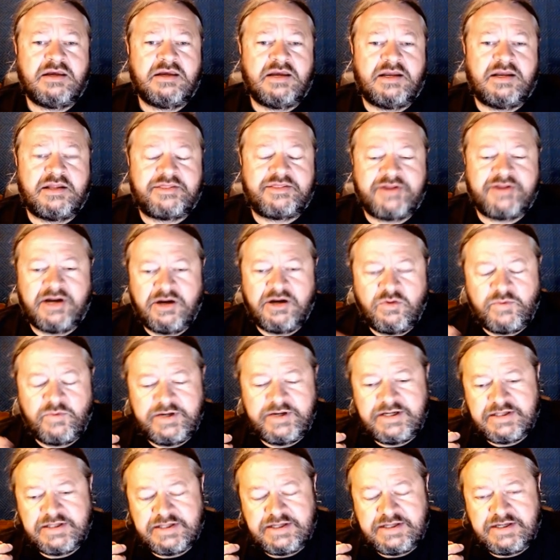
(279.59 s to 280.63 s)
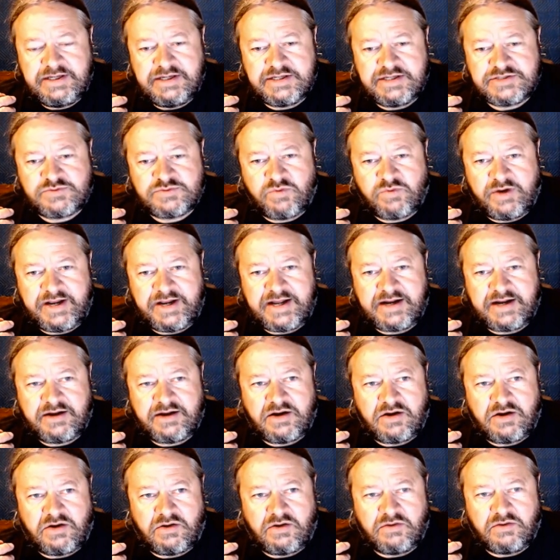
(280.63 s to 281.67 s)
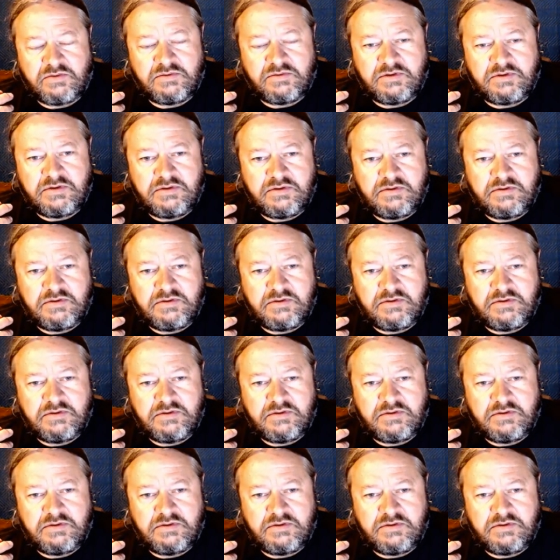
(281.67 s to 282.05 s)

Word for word: And the third wheelie is what I call